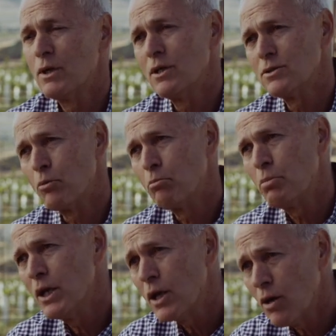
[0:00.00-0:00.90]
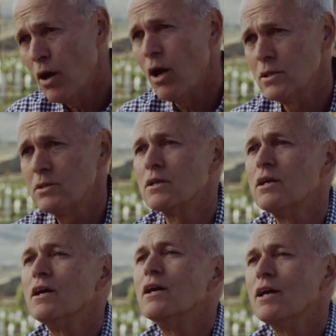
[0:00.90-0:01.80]
because our big
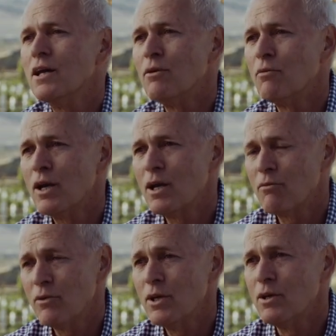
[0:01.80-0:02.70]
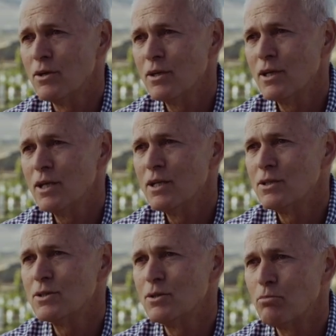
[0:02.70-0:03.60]
cost in running a vineyard
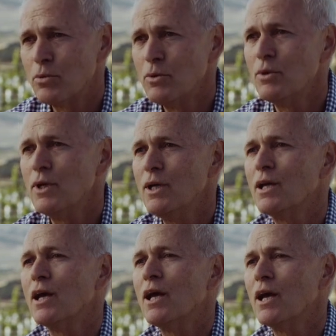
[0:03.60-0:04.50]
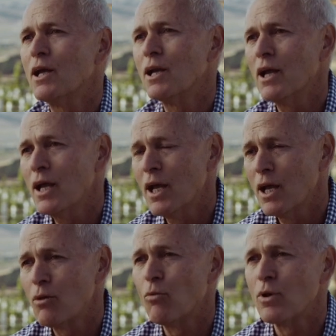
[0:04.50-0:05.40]
is the pruning and
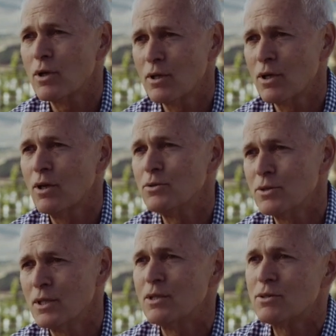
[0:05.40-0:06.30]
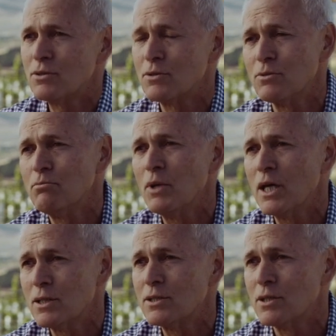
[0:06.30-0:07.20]
handwork that goes into
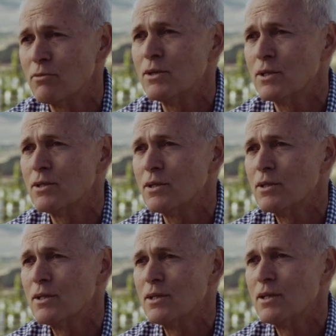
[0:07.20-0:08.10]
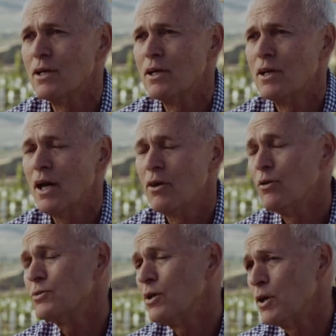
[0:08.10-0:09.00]
managing a vineyard.
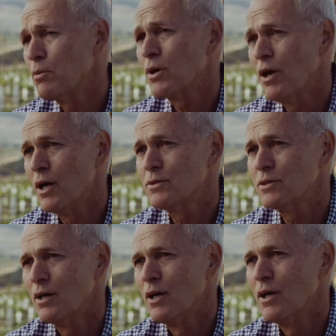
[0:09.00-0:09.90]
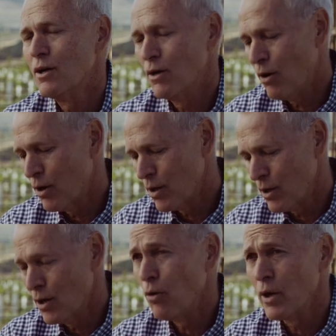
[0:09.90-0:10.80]
And those labor costs
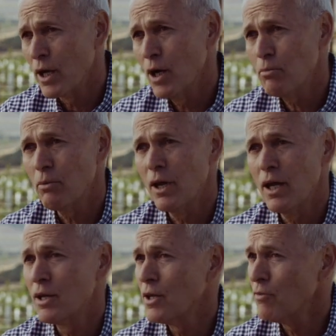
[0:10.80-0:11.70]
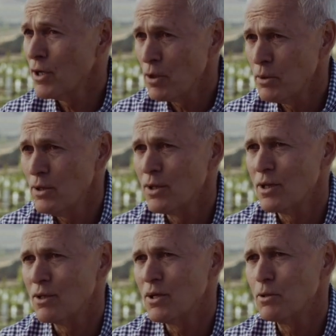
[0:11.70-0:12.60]
are going up, and the
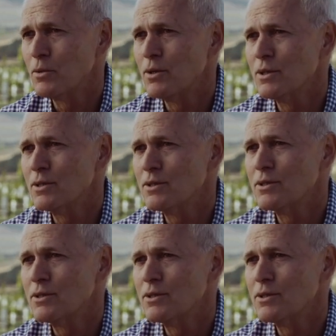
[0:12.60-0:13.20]
availability of labor